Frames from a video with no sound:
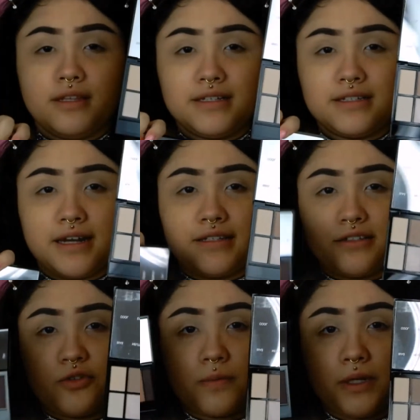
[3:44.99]
This size
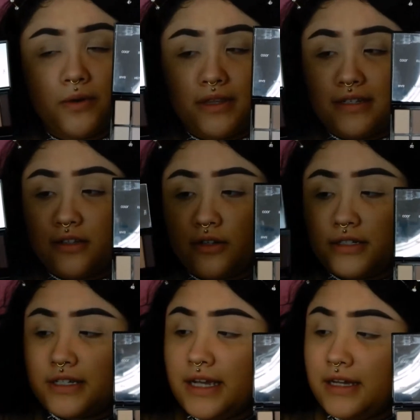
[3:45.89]
is normally what this
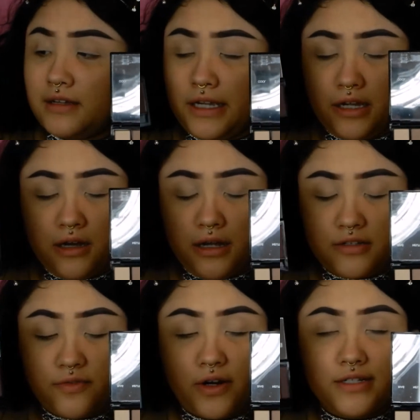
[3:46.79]
looks like
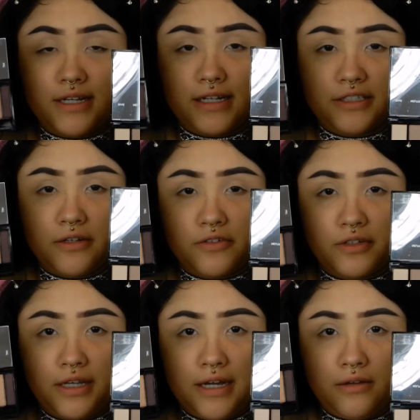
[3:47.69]
as far as the eyeshadows
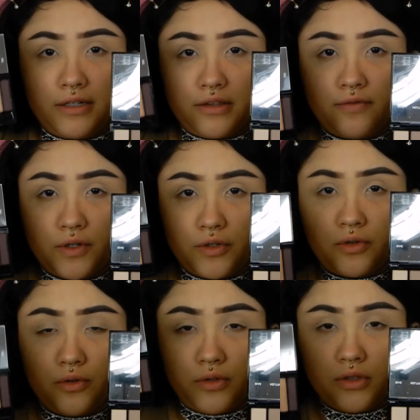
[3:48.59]
are laid out, like the
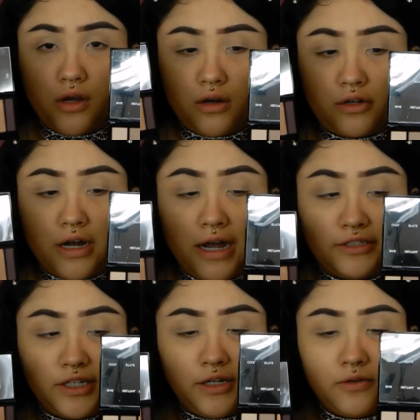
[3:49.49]
vertical, longer
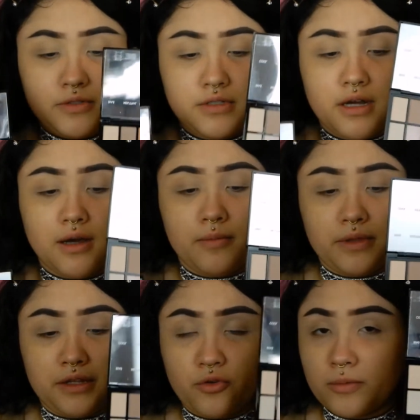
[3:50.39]

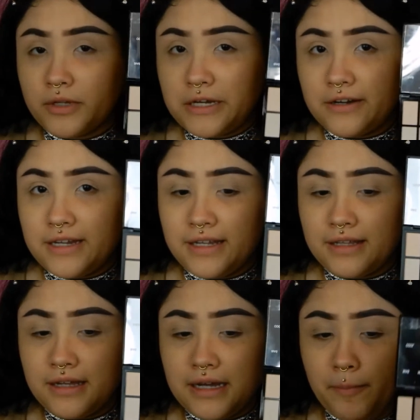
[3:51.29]
eyeshadows. They normally are
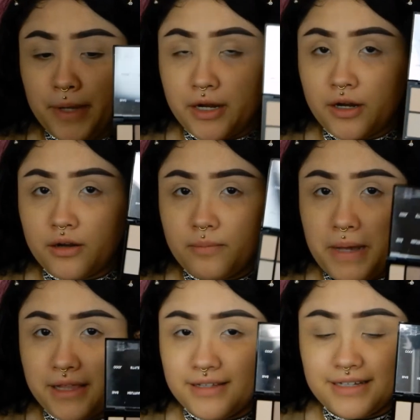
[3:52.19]
in a bigger
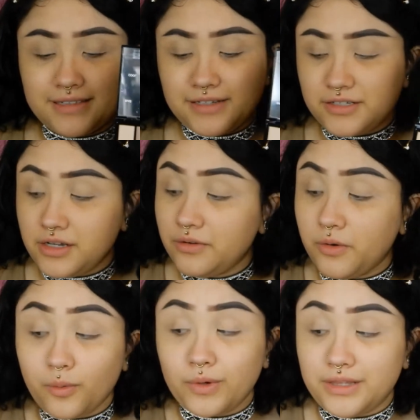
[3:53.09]
palette like this. I
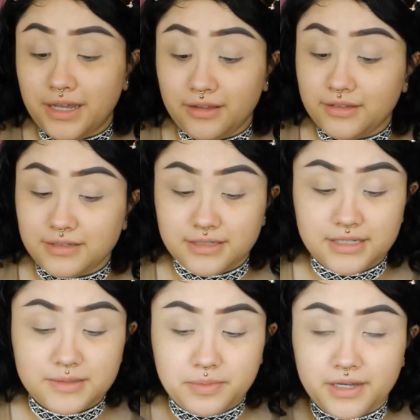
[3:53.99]
don't know what the hell this
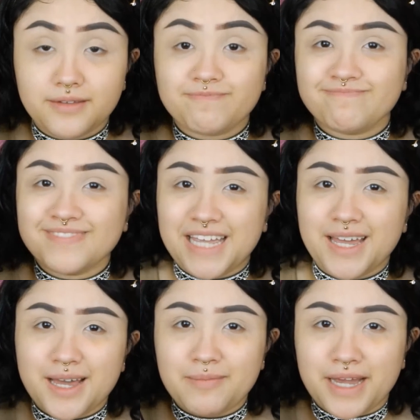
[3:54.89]
is, but
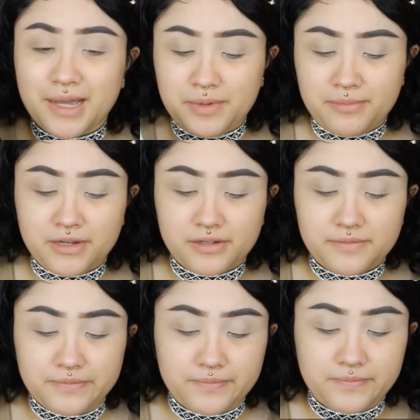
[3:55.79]
I'm not happy about
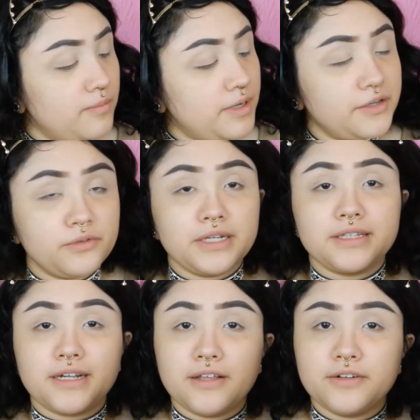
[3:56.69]
it. But I do
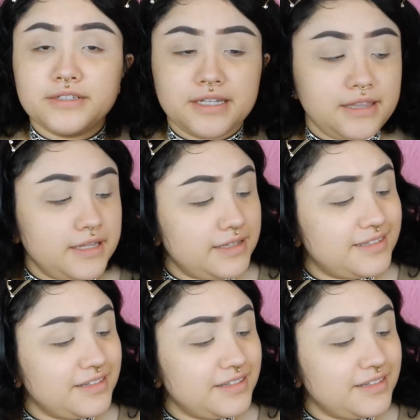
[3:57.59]
like the colors in this.